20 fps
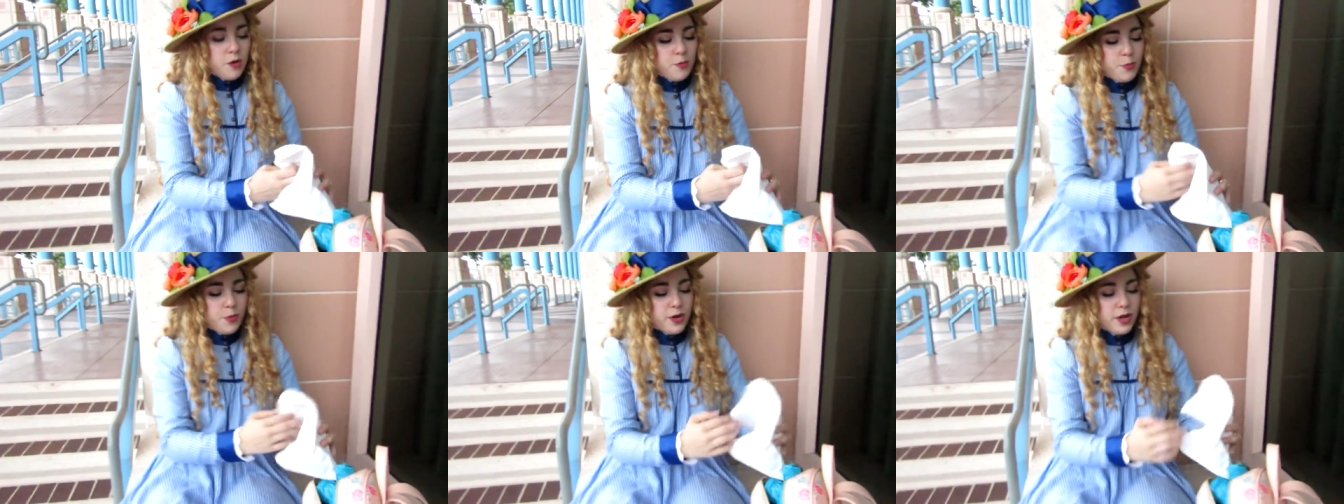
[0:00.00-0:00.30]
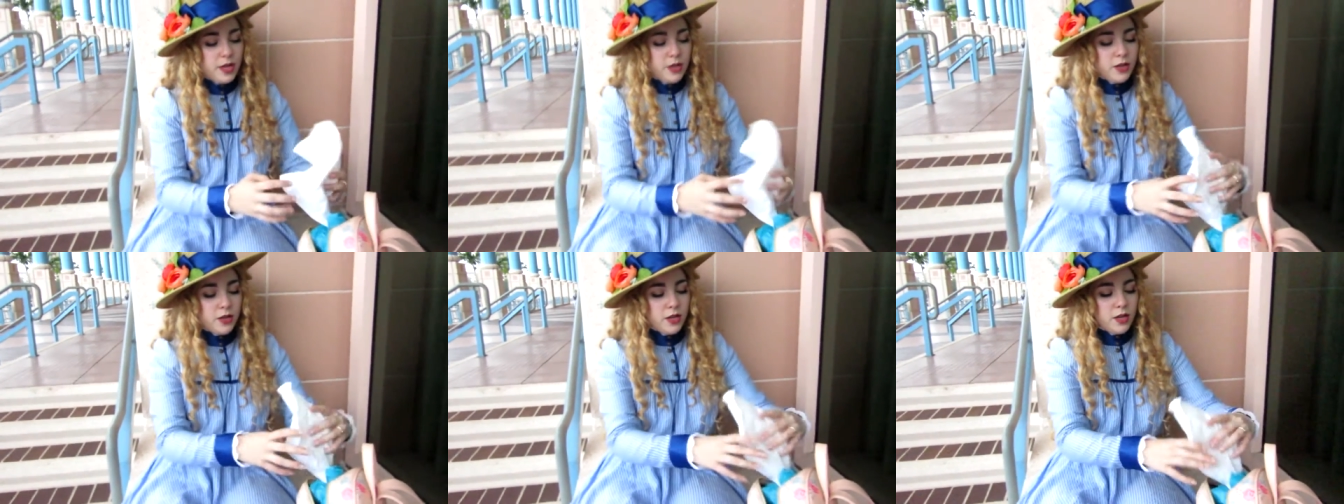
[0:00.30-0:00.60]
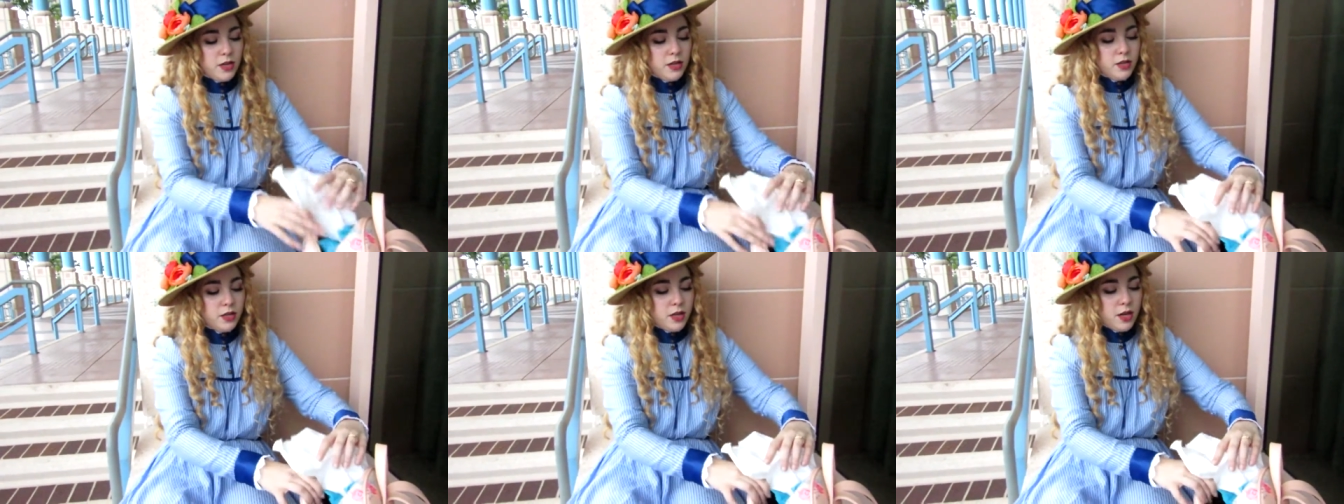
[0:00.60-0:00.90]
same pretty
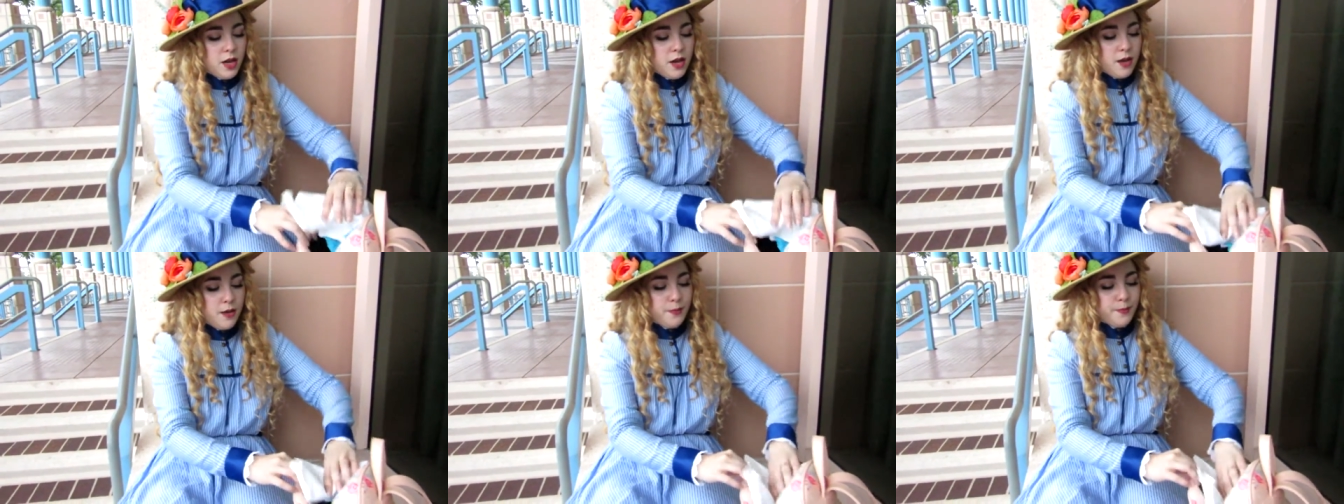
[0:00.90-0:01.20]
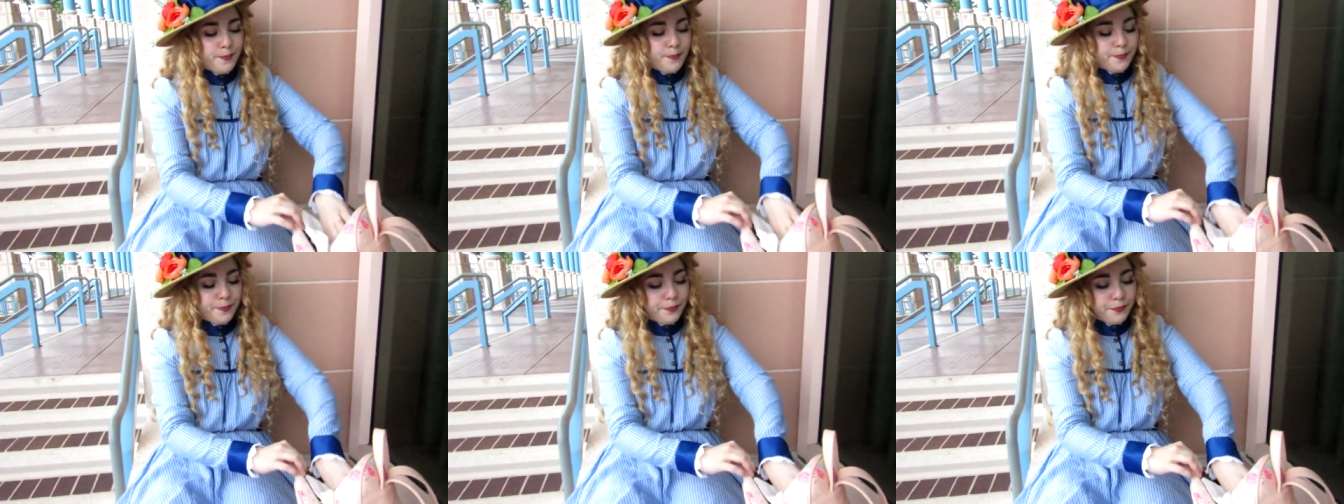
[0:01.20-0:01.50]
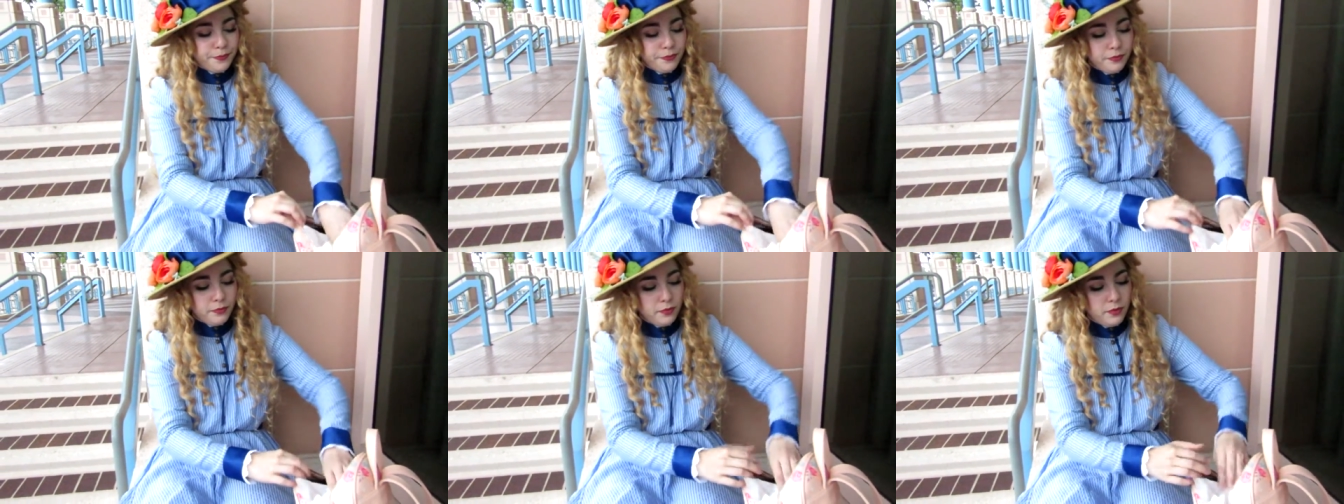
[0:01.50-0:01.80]
good. Yeah. Um,
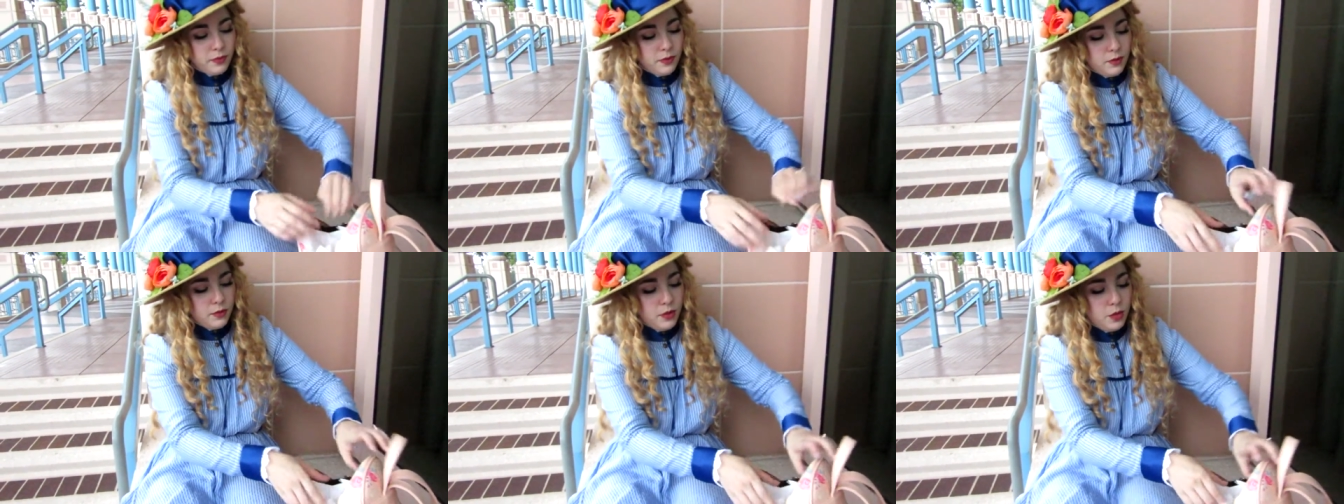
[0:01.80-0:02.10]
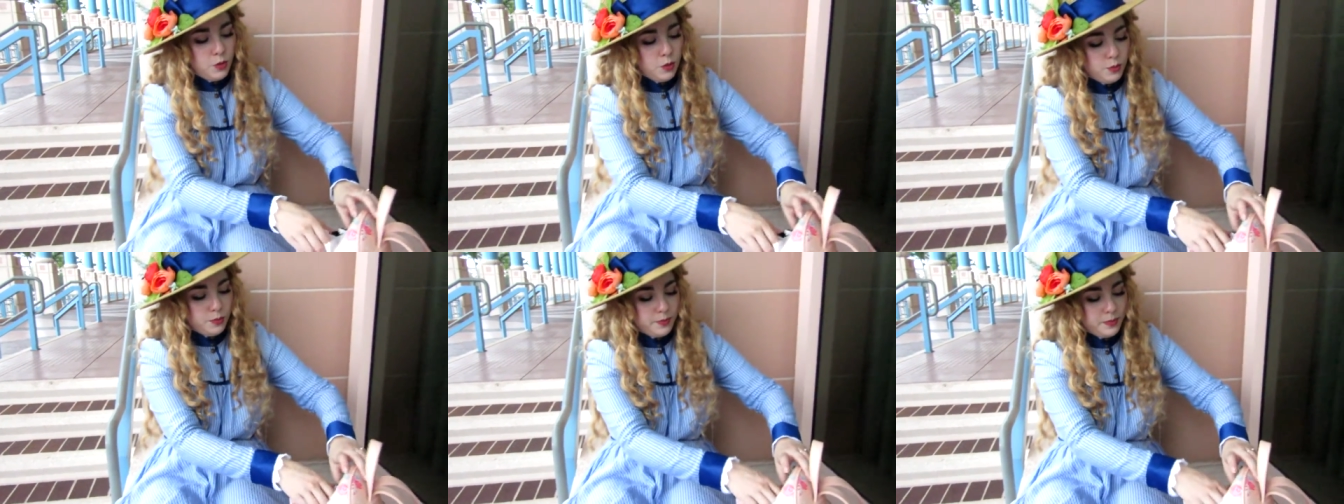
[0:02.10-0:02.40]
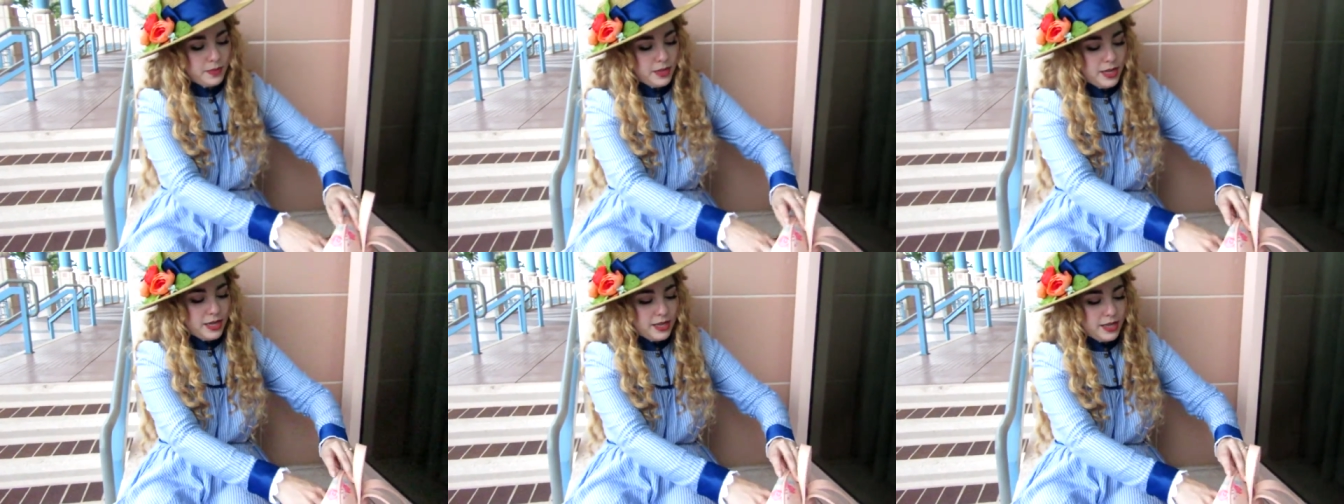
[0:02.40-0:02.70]
I, I